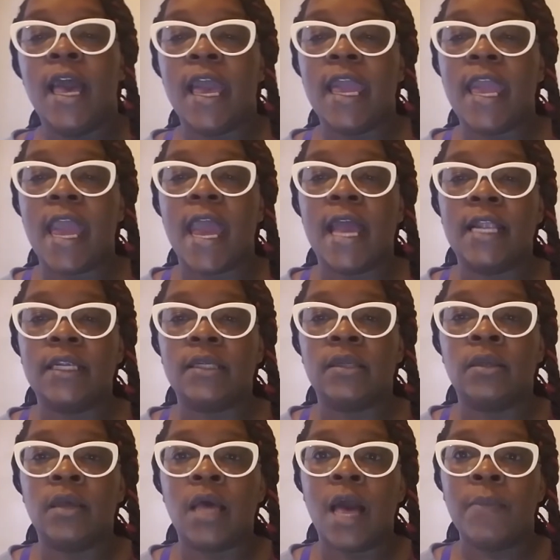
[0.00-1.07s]
and
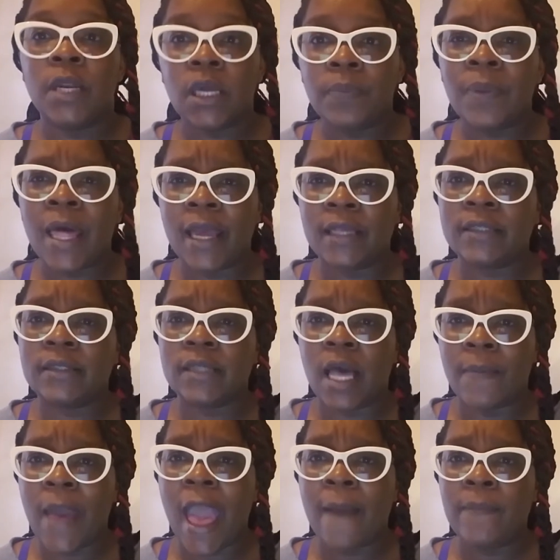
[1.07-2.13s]
I'm in a good place.
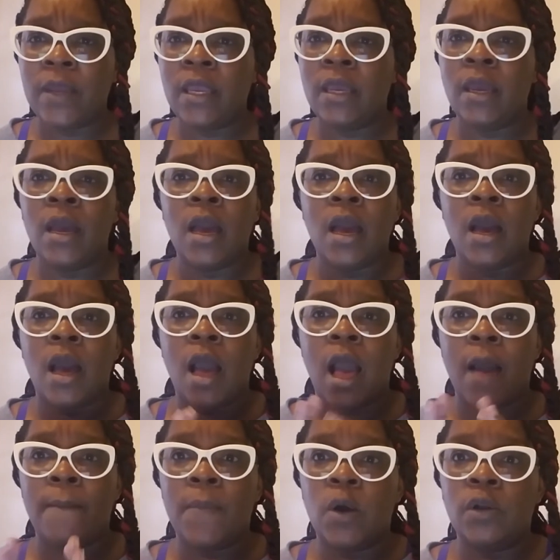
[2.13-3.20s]
I'm happy,
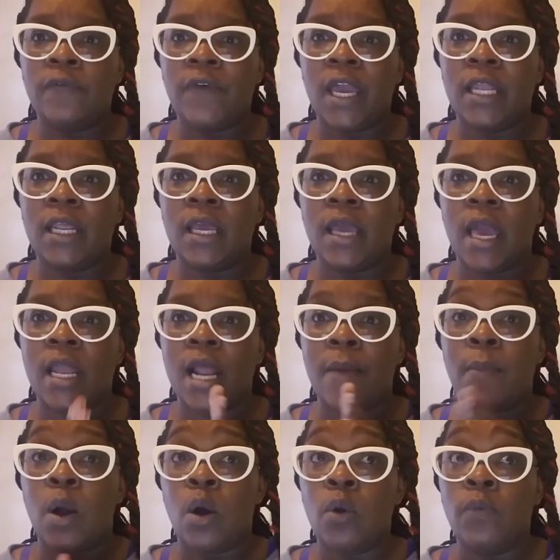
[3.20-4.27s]
I'm motivated, and
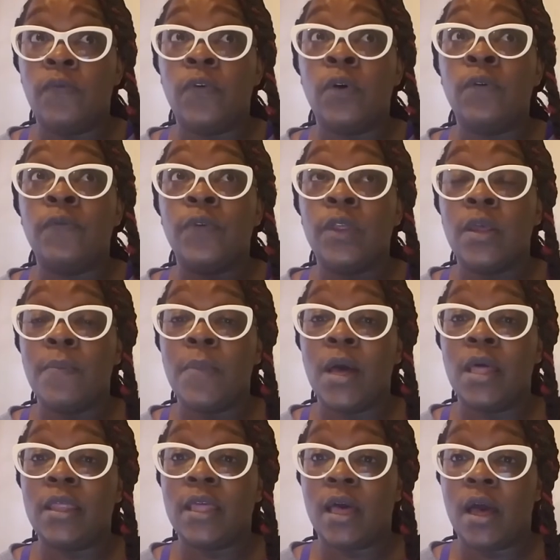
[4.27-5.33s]
I'm hopeful for the
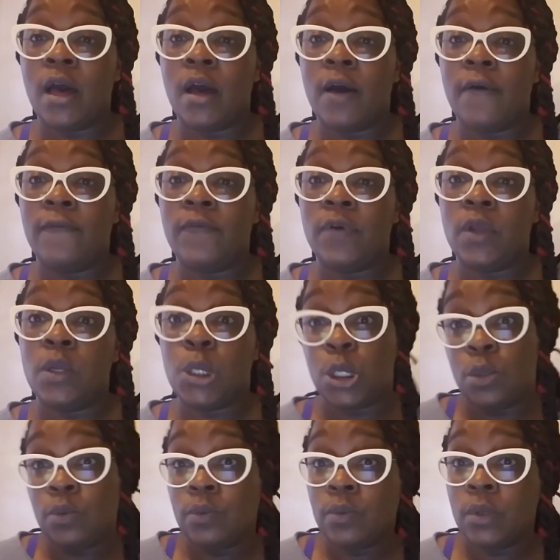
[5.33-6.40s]
month of
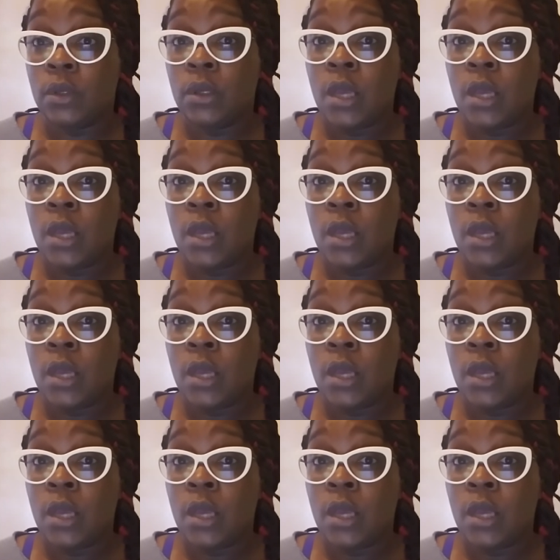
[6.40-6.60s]
June.